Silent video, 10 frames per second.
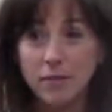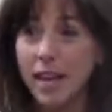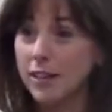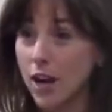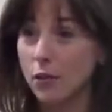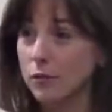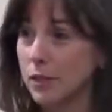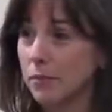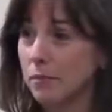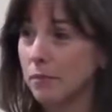they don't.
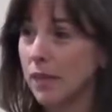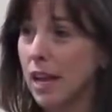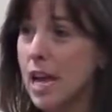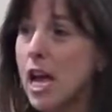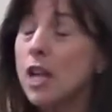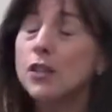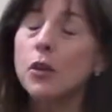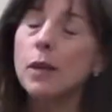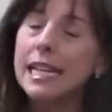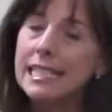
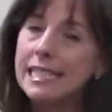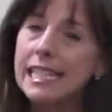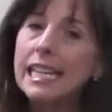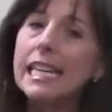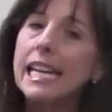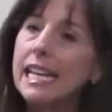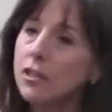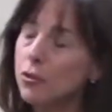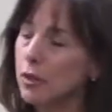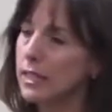So isn't it
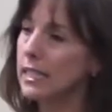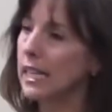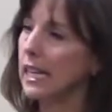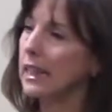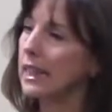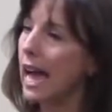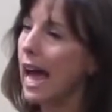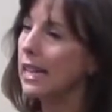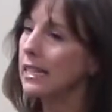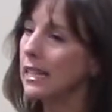interesting
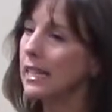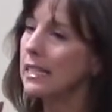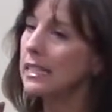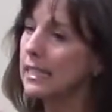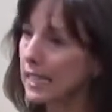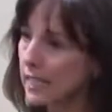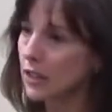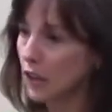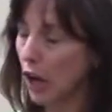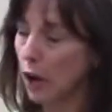that
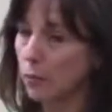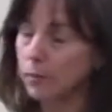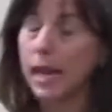C-scope